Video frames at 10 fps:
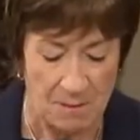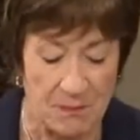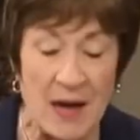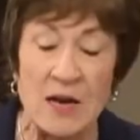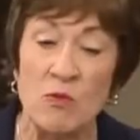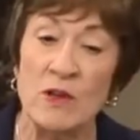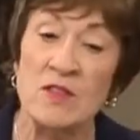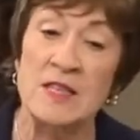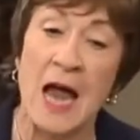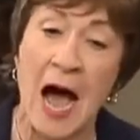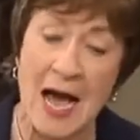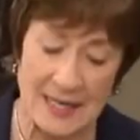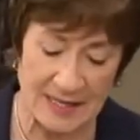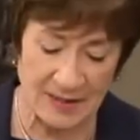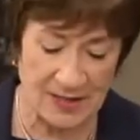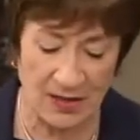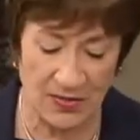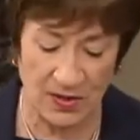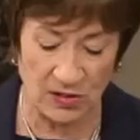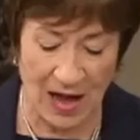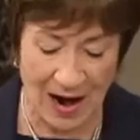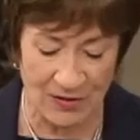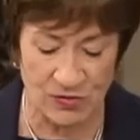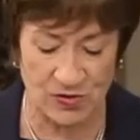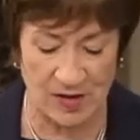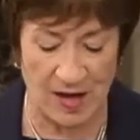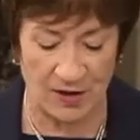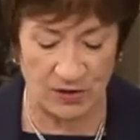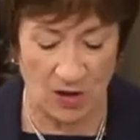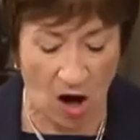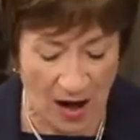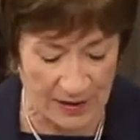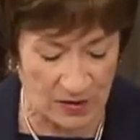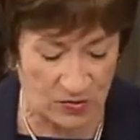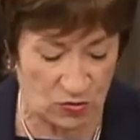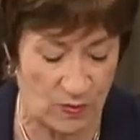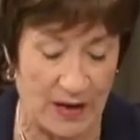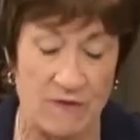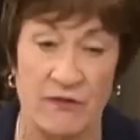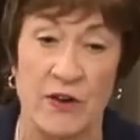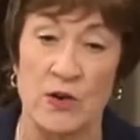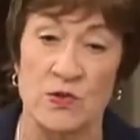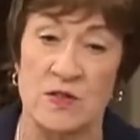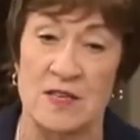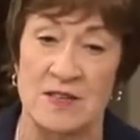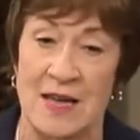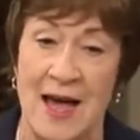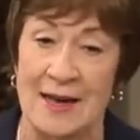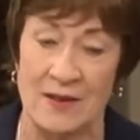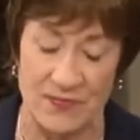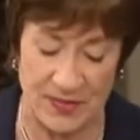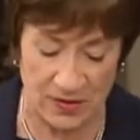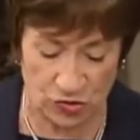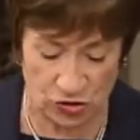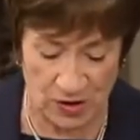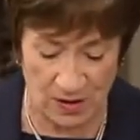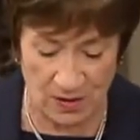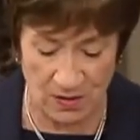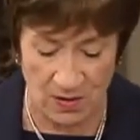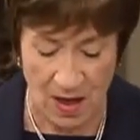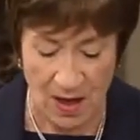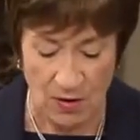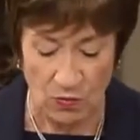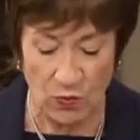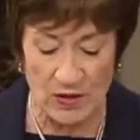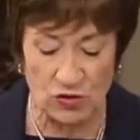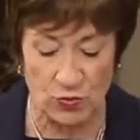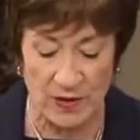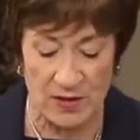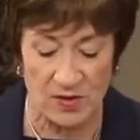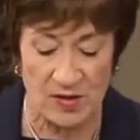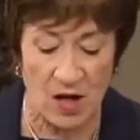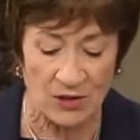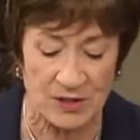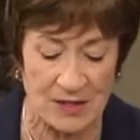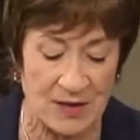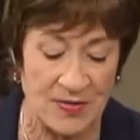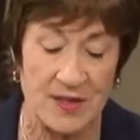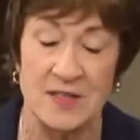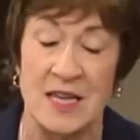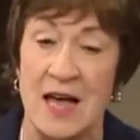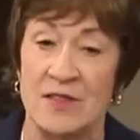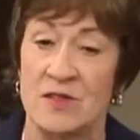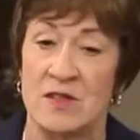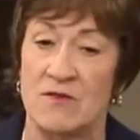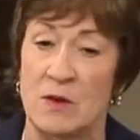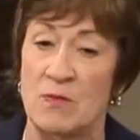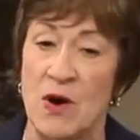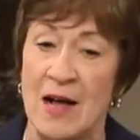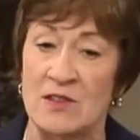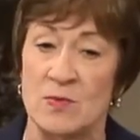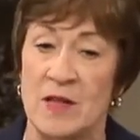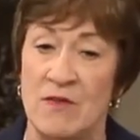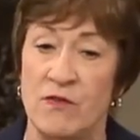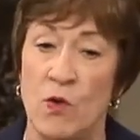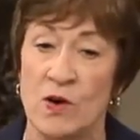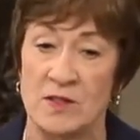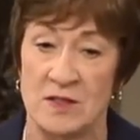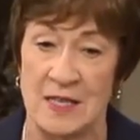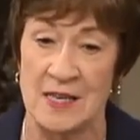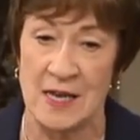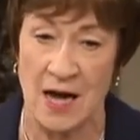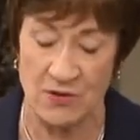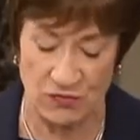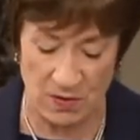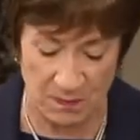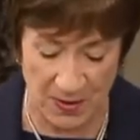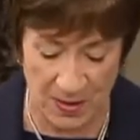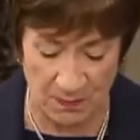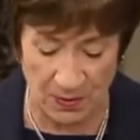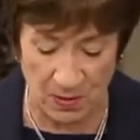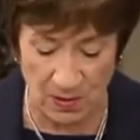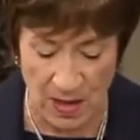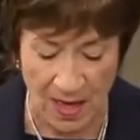but it was not until the large-scale August 21st attack of this year, which resulted in the deaths of approximately 1,400 people,